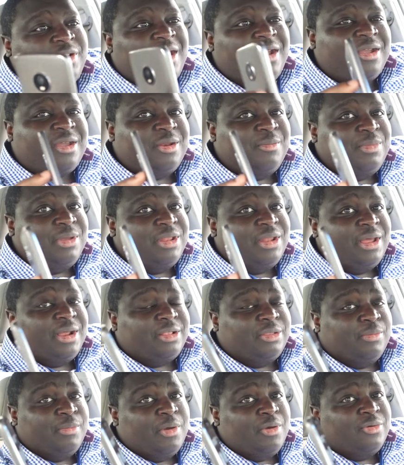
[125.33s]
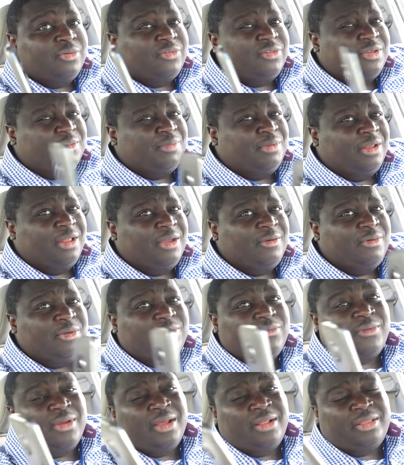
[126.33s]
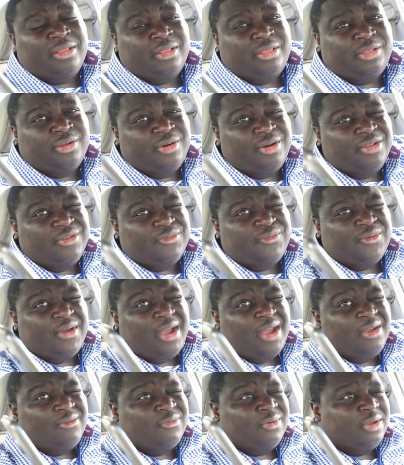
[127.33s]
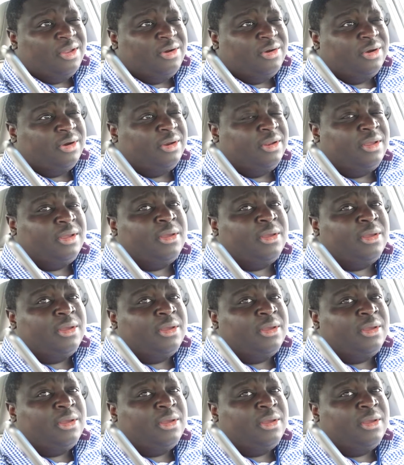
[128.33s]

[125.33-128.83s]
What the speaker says: not going to be like the Moto Z Play, where you've got the 3,500